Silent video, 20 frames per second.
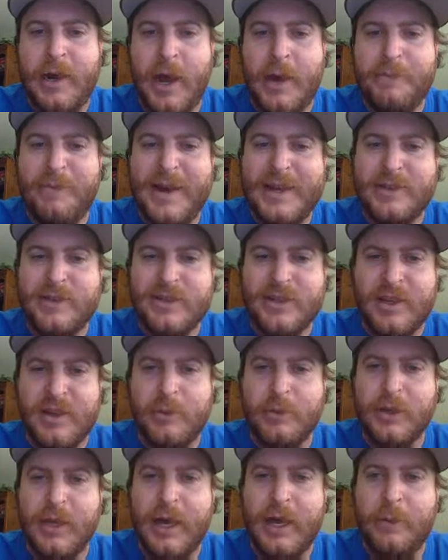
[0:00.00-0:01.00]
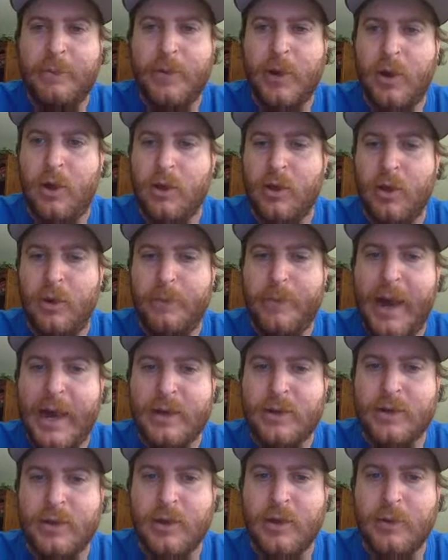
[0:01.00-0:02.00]
I might see them late, but I'll go back
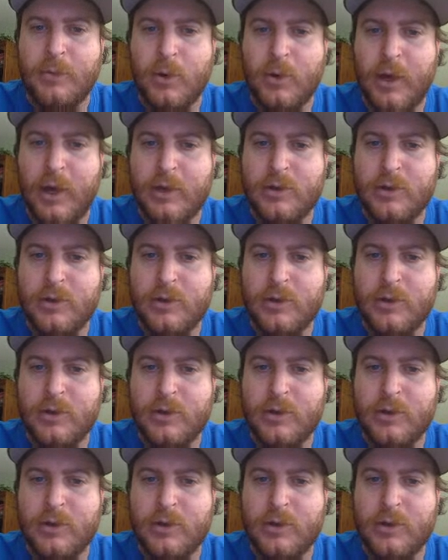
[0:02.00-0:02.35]
to them, okay?